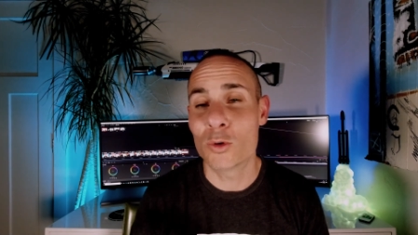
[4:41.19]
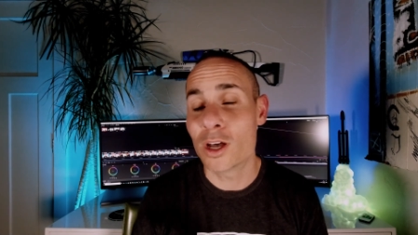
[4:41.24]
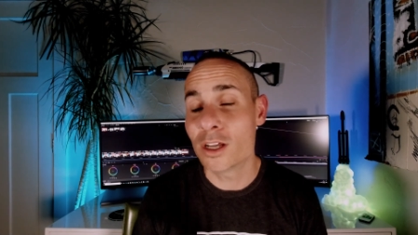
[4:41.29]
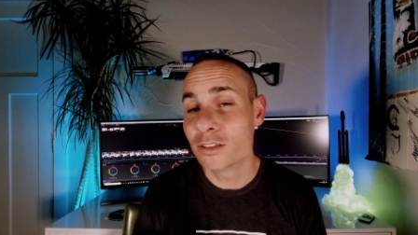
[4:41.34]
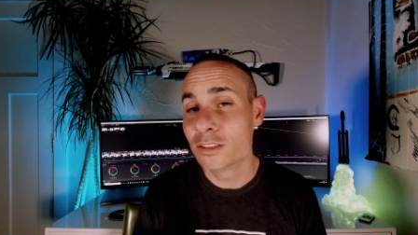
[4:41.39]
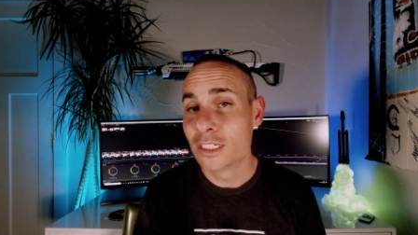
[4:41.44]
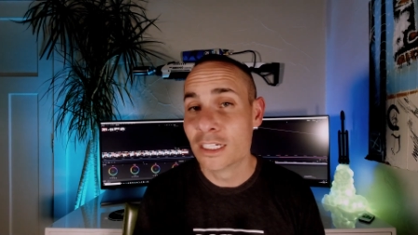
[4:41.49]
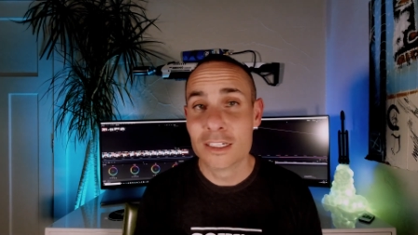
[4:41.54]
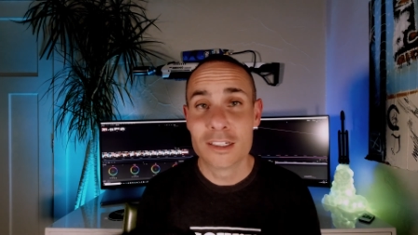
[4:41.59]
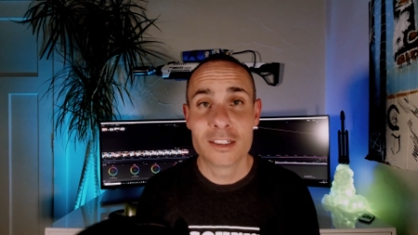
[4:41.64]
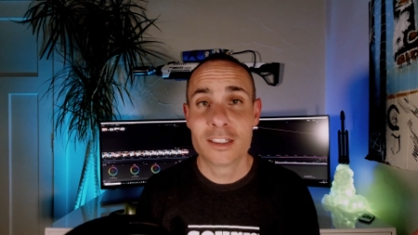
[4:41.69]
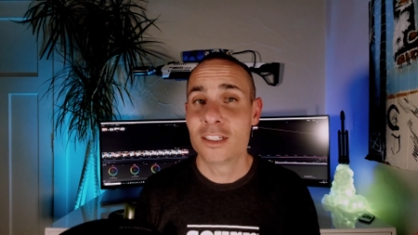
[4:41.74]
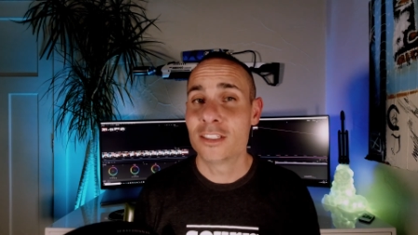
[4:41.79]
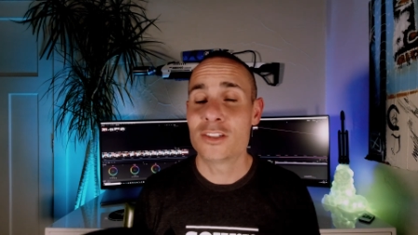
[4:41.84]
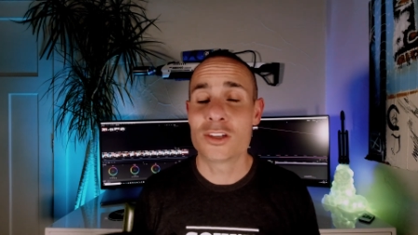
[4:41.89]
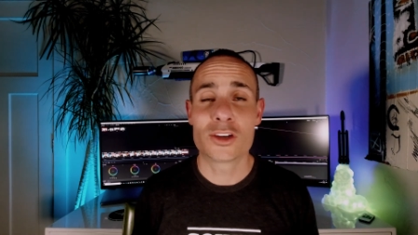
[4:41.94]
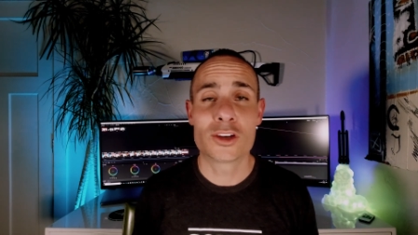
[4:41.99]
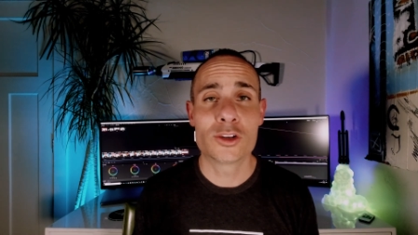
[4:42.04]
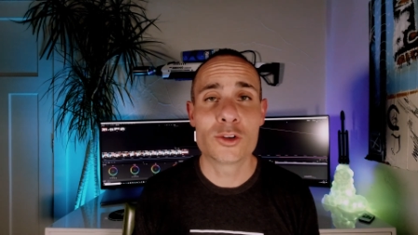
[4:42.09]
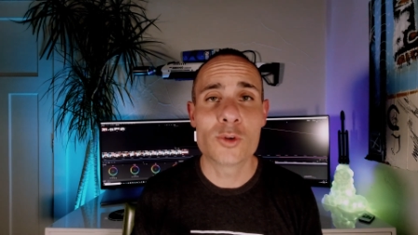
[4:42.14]
Well,
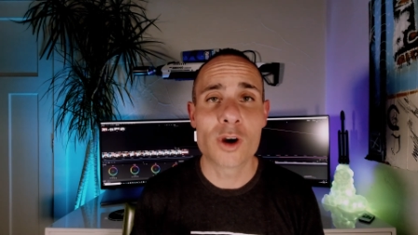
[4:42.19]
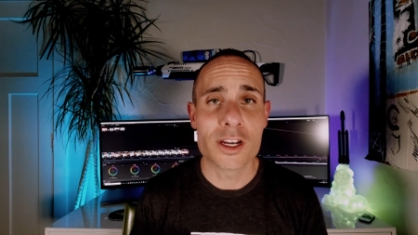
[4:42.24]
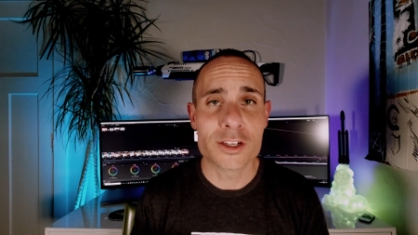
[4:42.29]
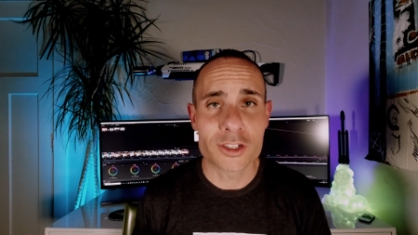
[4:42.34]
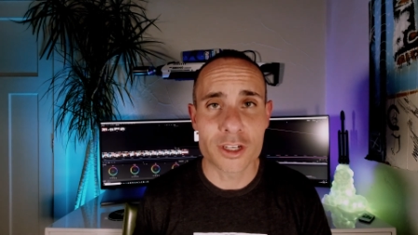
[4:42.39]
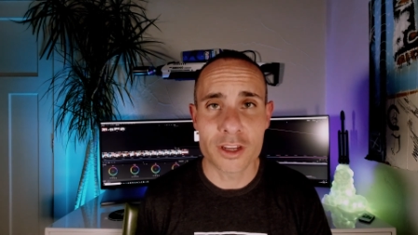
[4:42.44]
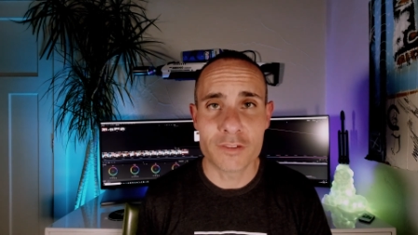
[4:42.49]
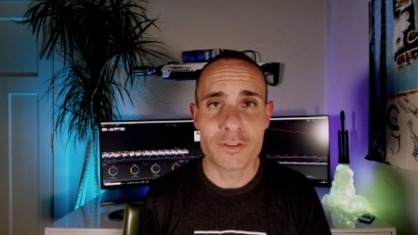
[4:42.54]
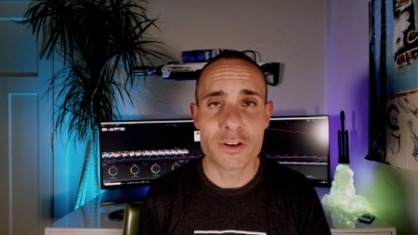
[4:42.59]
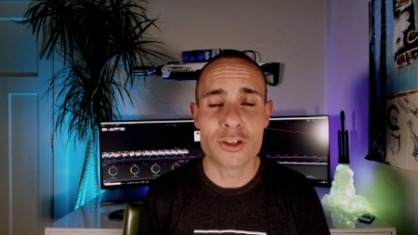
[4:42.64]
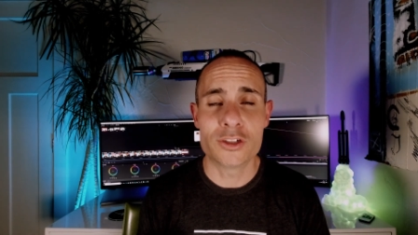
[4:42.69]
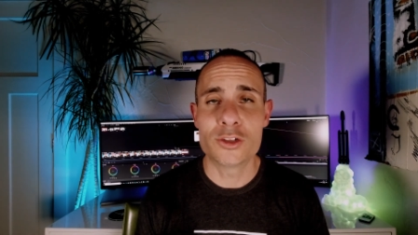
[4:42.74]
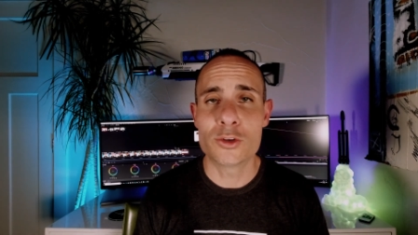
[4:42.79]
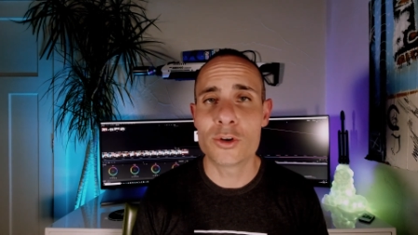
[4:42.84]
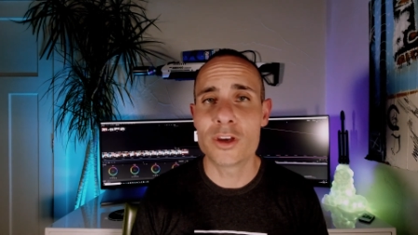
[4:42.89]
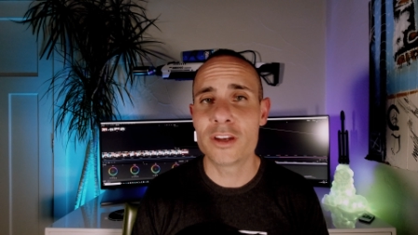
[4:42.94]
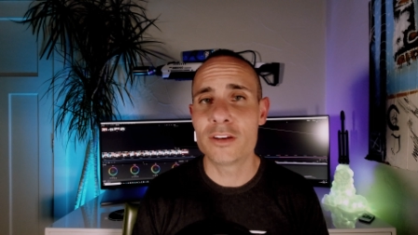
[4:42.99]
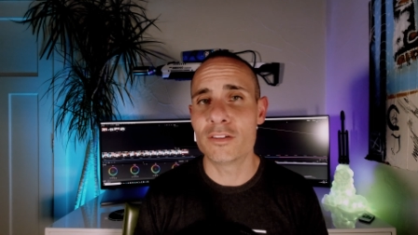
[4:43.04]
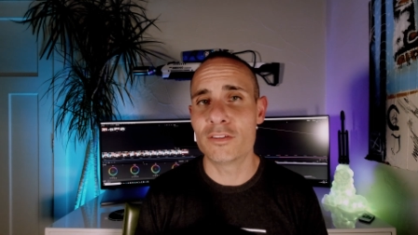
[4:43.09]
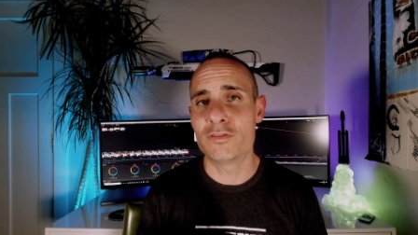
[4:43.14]
it's a good question. If you're
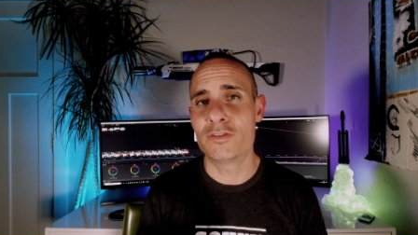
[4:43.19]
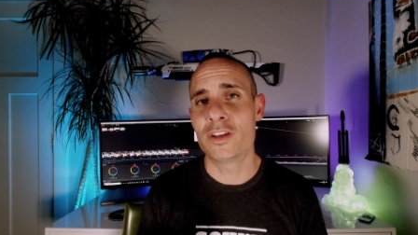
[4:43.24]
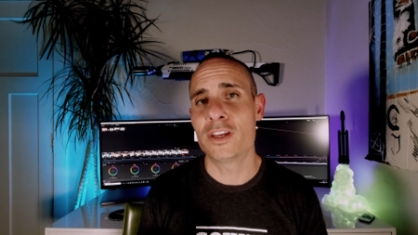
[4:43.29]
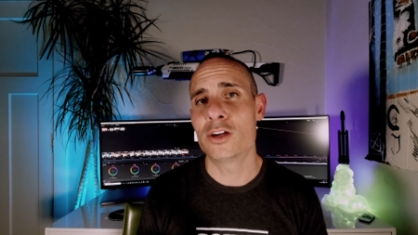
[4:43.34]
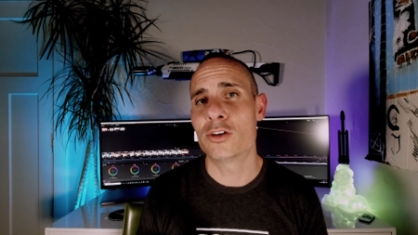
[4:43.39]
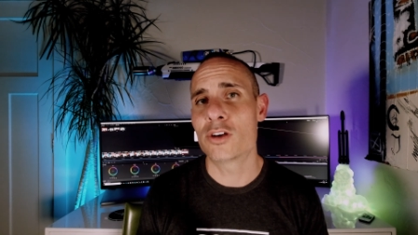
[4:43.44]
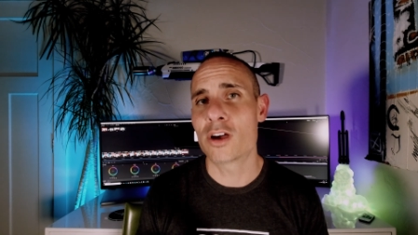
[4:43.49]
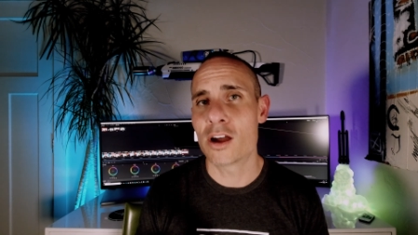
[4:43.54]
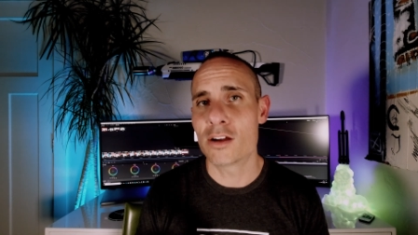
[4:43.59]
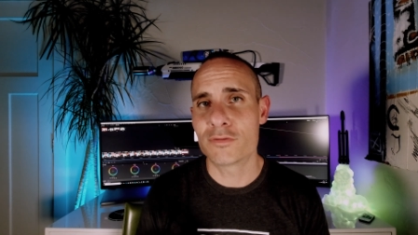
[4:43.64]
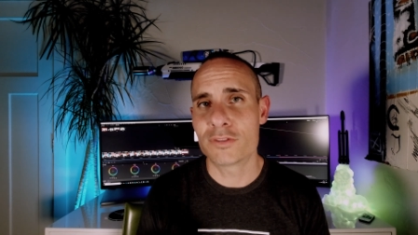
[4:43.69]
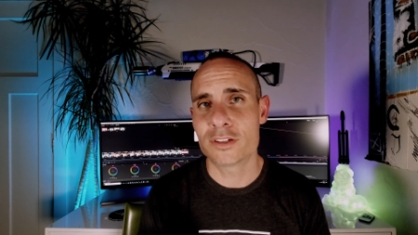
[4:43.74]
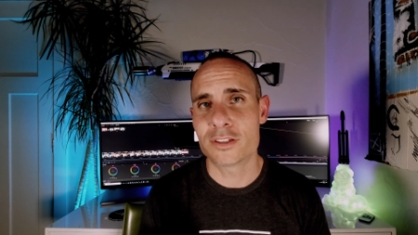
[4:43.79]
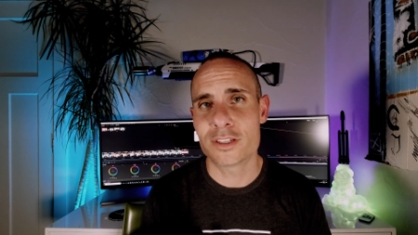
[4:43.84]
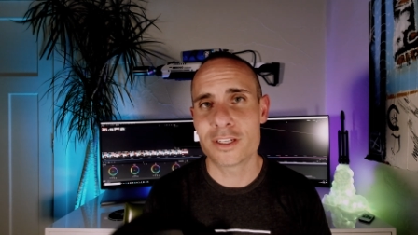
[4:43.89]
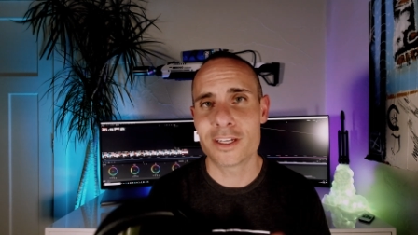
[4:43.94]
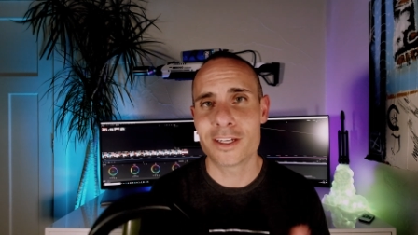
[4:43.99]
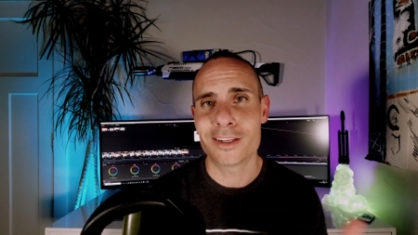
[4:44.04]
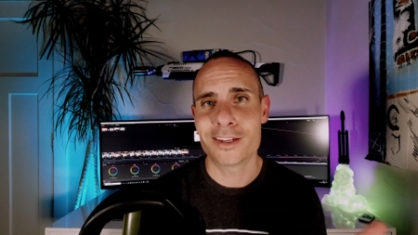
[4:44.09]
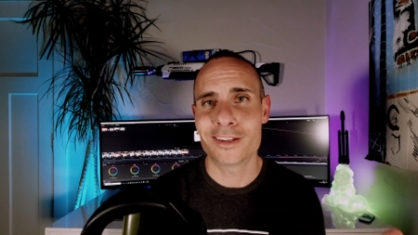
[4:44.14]
doing video
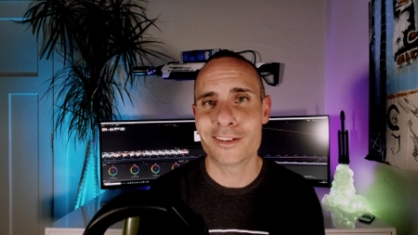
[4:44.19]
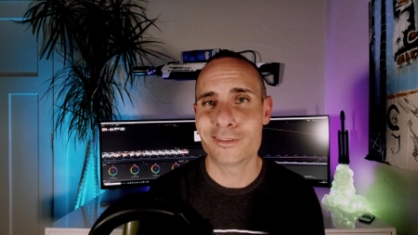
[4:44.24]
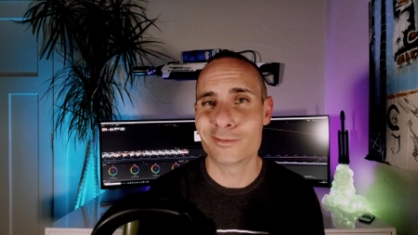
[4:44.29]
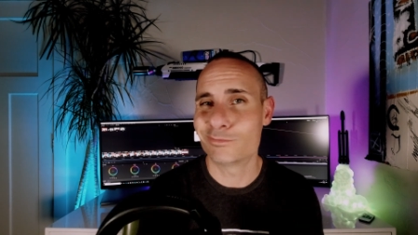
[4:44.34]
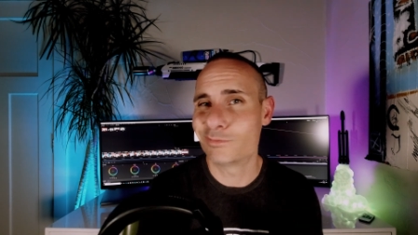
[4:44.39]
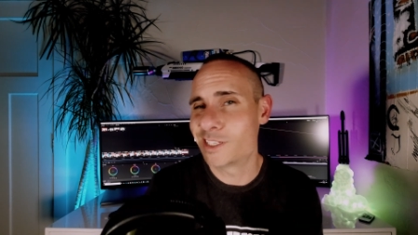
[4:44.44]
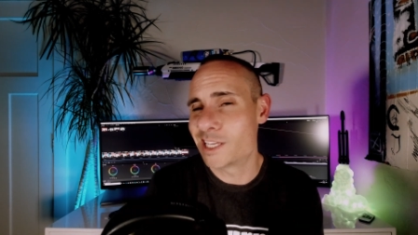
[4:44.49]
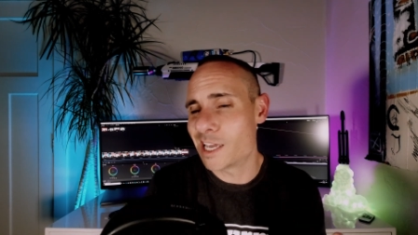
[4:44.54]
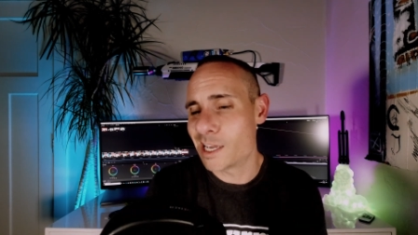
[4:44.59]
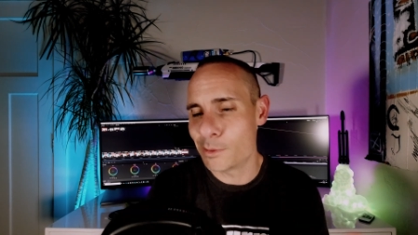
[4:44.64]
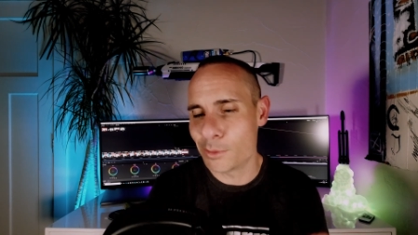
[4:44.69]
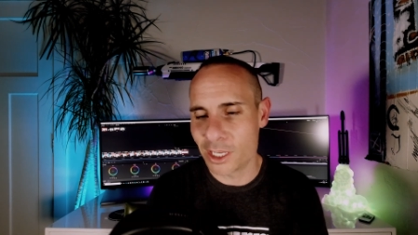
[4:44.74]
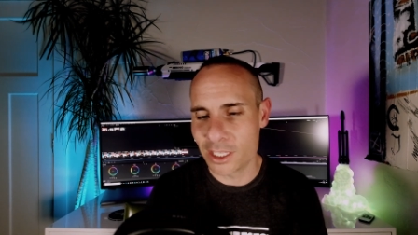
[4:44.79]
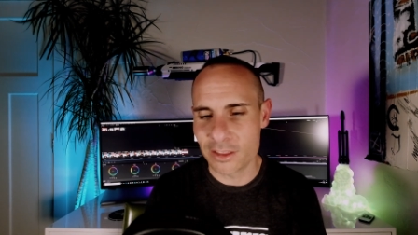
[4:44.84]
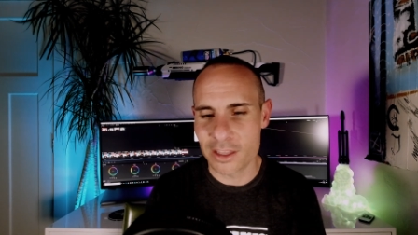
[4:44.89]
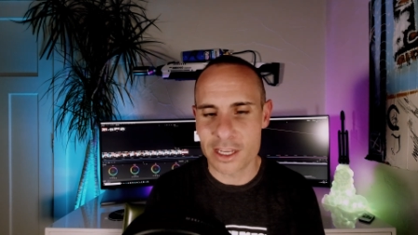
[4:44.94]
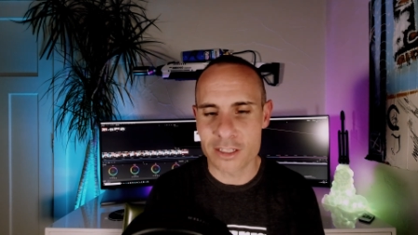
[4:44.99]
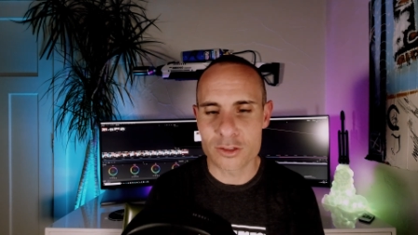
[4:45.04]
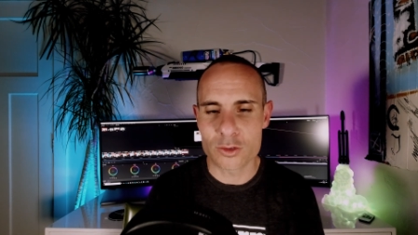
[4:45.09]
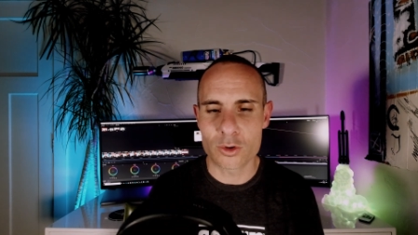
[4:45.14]
conferencing and
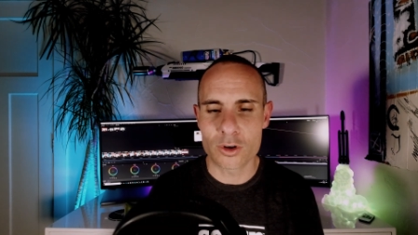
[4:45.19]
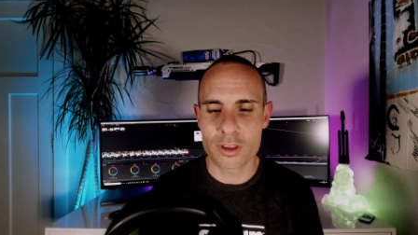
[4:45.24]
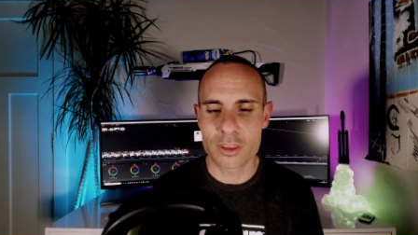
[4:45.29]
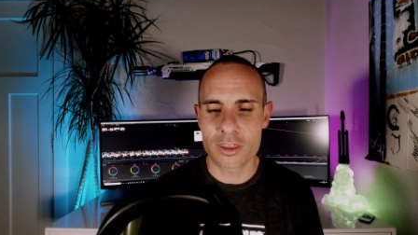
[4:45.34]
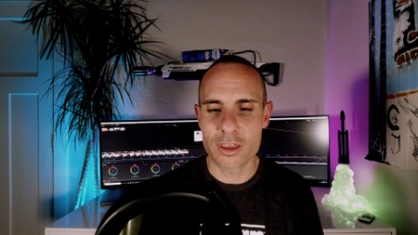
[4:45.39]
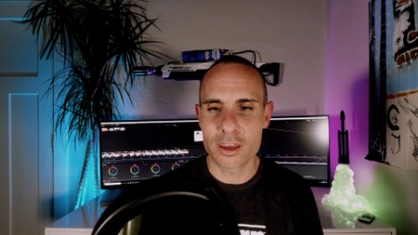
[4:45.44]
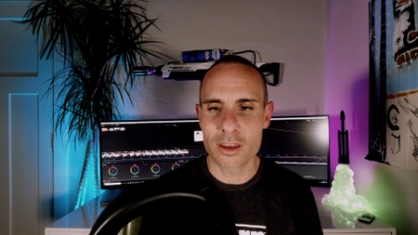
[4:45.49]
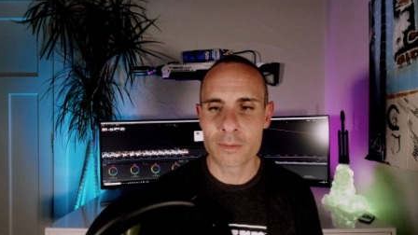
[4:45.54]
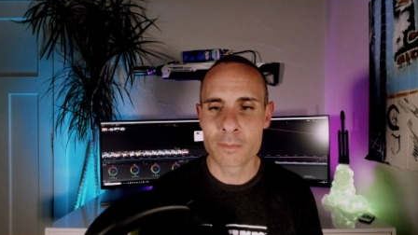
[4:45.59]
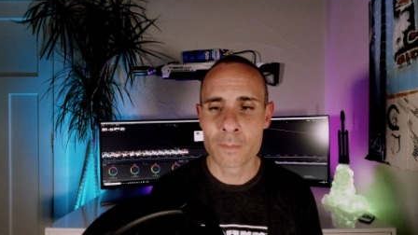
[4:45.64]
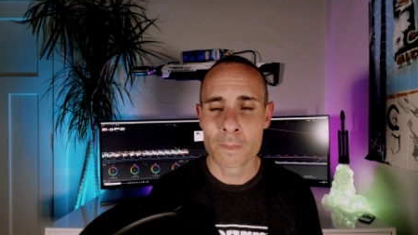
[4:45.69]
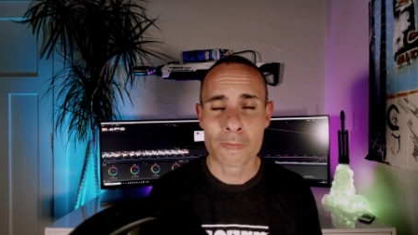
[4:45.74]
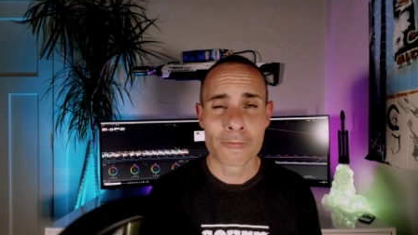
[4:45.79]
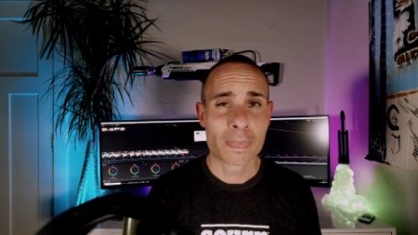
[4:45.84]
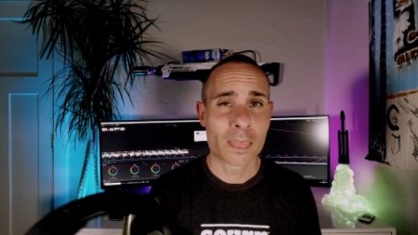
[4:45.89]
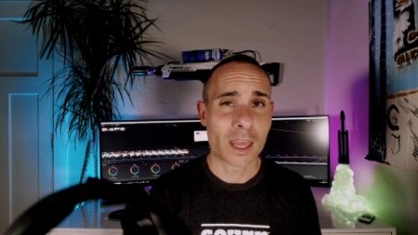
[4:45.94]
gaming, that sort of thing,